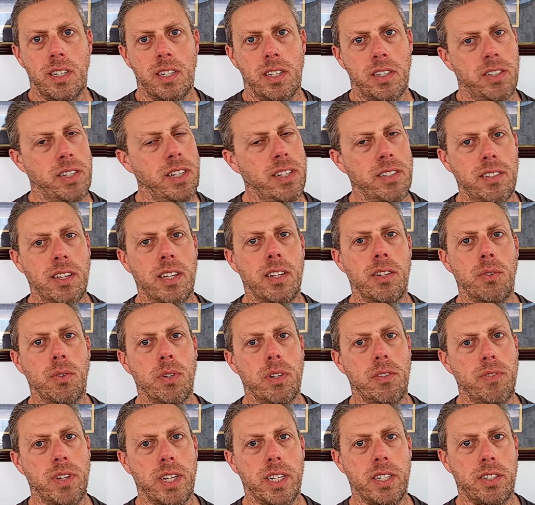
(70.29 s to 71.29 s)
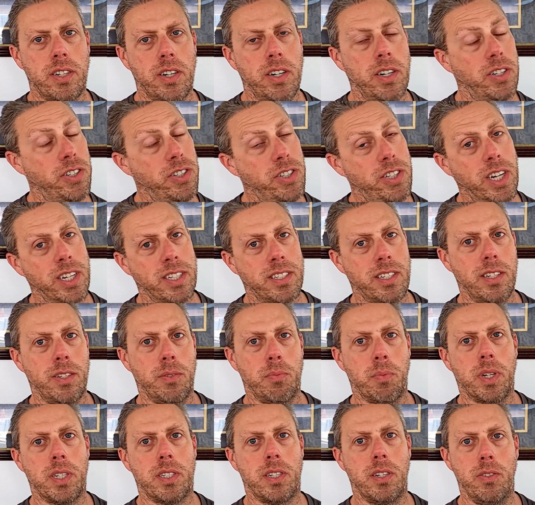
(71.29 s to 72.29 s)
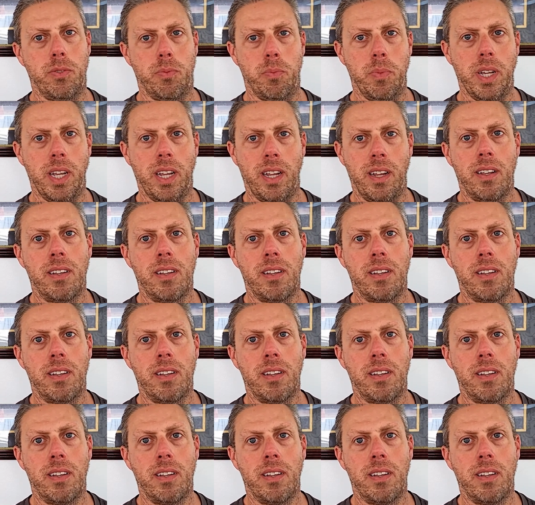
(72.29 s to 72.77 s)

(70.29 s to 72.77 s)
She's into adventure just as much as me.